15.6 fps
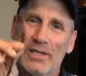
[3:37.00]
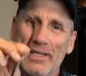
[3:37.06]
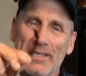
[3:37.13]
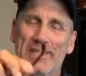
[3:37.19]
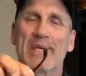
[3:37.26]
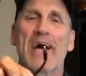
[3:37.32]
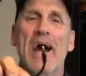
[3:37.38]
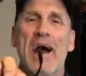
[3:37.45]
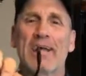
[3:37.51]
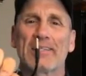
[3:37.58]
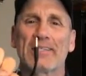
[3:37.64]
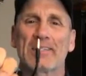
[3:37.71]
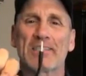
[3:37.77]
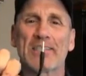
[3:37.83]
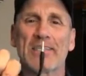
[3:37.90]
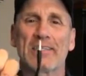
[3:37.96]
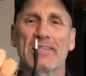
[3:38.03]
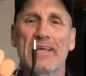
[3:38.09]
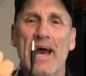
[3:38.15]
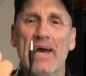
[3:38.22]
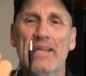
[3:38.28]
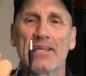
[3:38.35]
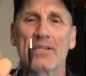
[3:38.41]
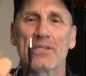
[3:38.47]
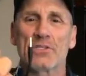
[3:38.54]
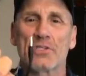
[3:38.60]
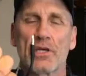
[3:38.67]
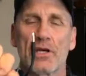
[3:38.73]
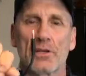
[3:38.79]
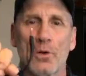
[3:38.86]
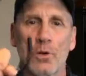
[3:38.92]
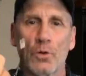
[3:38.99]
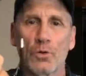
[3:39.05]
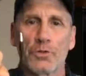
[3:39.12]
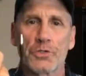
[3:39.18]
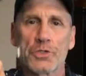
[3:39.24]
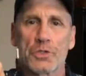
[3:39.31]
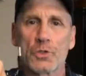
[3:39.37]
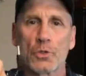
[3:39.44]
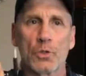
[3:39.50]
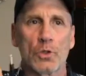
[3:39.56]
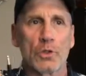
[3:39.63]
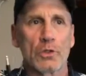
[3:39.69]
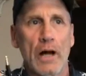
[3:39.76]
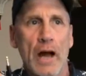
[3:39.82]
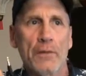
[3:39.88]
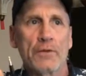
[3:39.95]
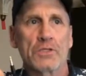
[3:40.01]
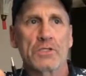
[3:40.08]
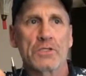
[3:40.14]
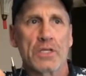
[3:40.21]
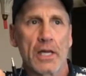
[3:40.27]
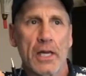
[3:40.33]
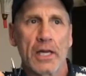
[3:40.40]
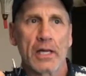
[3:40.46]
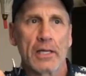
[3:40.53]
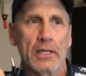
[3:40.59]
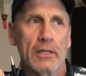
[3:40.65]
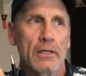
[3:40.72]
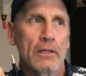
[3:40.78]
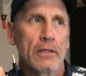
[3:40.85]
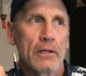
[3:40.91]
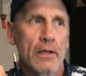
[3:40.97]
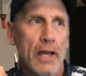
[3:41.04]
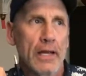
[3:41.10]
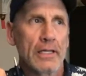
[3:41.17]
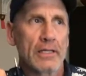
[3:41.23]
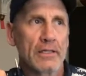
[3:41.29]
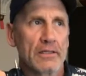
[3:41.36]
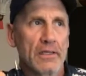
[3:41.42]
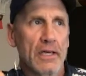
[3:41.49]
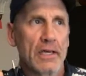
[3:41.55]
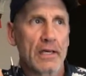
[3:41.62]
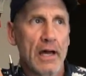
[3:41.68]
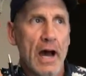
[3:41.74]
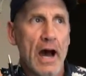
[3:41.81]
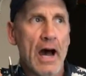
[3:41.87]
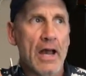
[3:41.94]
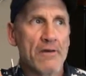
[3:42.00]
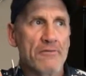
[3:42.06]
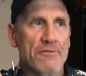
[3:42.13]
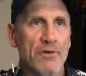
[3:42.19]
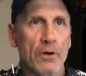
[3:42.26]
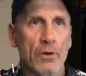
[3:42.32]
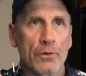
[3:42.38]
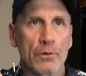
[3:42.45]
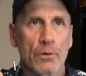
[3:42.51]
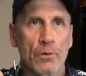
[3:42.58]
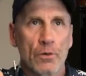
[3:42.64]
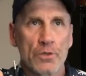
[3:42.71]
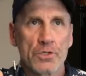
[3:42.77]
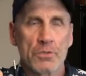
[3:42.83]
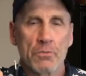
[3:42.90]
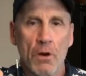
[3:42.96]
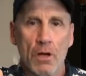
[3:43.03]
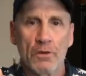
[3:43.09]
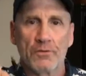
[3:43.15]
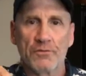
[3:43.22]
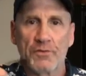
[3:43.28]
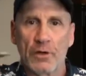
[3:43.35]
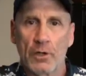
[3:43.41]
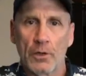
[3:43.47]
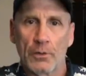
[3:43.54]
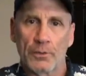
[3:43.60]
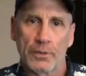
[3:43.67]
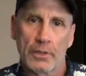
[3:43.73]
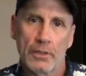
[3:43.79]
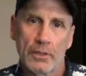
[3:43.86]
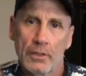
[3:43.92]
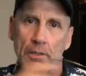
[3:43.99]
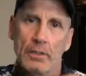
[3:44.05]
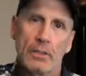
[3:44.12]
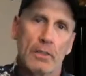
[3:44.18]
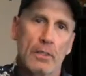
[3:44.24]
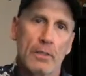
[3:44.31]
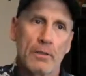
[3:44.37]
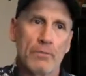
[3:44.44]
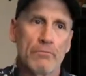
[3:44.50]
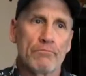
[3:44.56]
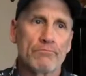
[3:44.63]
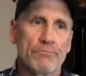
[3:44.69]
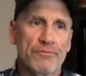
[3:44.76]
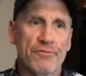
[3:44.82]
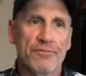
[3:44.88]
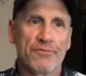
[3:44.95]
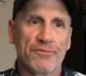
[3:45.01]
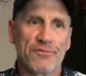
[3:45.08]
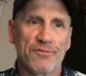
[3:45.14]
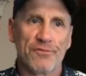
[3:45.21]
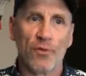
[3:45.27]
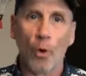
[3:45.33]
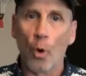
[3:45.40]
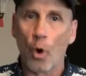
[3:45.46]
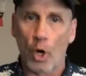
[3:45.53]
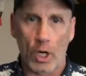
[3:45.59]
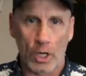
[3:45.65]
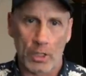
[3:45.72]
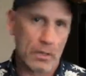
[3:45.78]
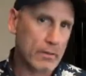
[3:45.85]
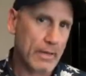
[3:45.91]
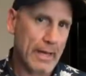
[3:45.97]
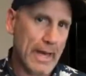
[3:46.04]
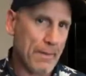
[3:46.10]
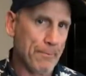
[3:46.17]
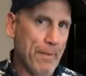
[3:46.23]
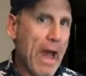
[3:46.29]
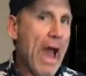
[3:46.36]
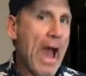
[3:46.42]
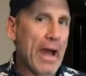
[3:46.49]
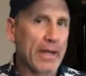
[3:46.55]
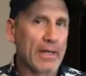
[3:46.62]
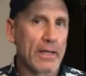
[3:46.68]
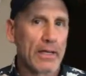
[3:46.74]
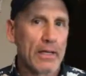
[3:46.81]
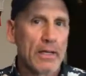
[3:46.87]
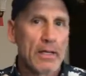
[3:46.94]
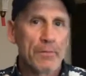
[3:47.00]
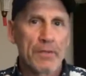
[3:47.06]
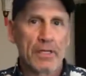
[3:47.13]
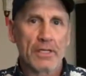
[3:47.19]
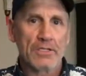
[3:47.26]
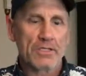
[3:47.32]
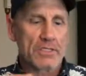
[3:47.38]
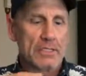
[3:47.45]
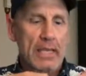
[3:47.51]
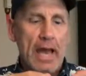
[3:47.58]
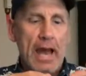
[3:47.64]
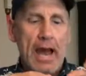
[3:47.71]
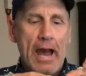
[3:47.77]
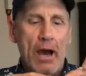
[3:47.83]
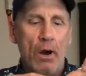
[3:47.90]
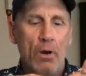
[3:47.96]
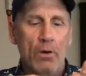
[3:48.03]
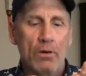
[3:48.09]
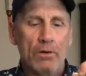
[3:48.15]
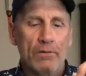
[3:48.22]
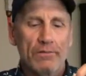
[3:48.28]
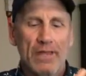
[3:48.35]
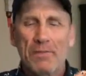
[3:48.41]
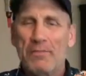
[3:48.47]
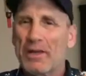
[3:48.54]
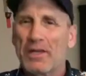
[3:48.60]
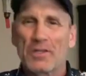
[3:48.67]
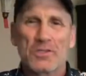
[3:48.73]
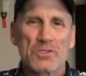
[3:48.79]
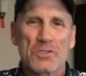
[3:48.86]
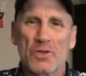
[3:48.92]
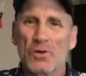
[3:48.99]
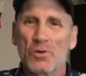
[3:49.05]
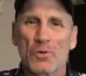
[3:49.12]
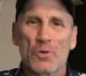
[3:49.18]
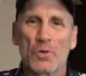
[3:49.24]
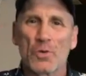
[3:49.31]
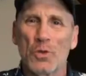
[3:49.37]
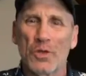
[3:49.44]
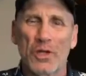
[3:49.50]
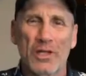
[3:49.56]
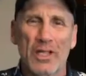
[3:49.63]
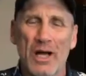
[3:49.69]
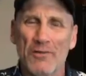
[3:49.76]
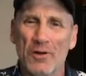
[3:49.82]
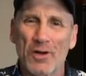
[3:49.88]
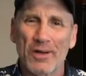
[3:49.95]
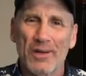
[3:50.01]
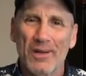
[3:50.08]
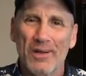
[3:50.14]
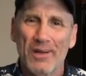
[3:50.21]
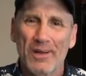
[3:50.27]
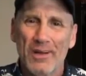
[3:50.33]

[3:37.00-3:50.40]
at that. See, that is an old school, I would say anything iPhone or smartphone 4 and back. Because now they made it so cool and clever